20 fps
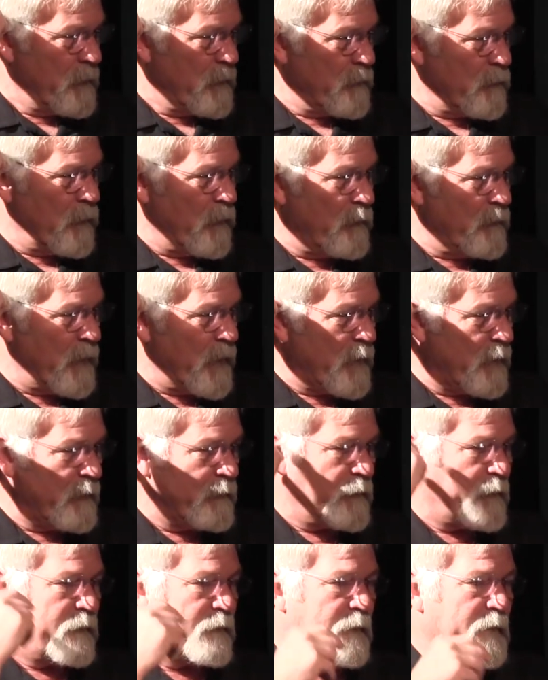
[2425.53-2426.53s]
the Rogue
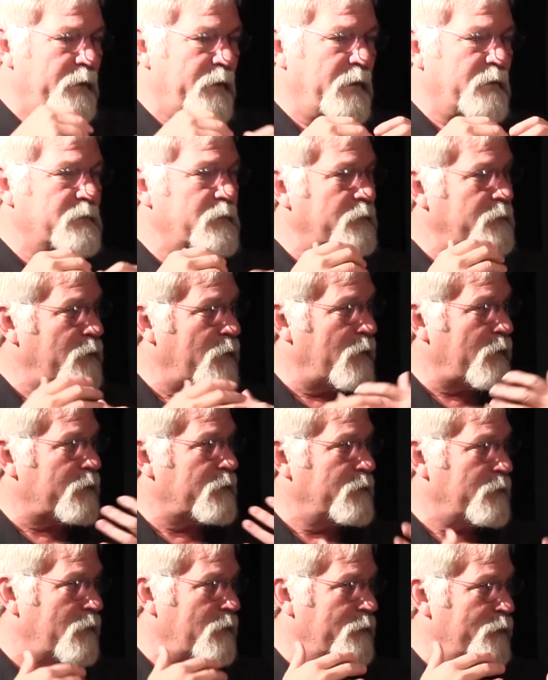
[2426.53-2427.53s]
Valley for three days and
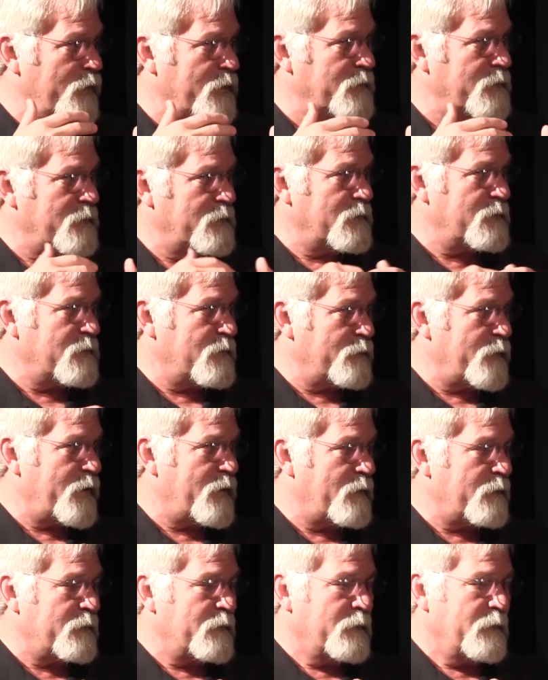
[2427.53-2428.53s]
talk to our businesses
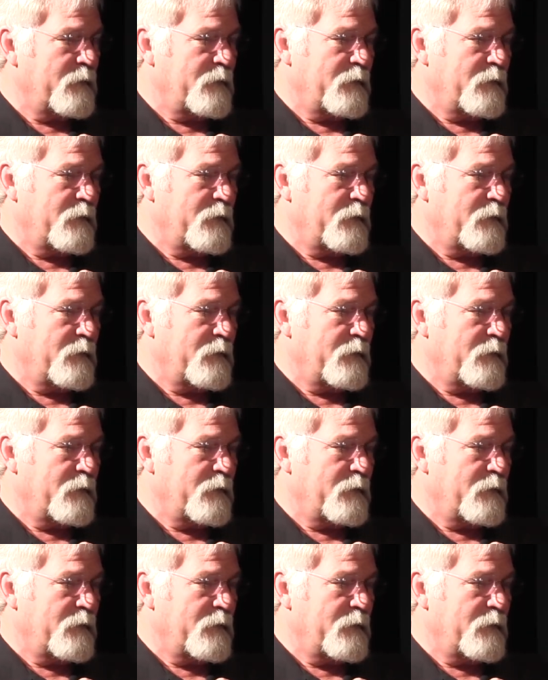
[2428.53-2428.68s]
about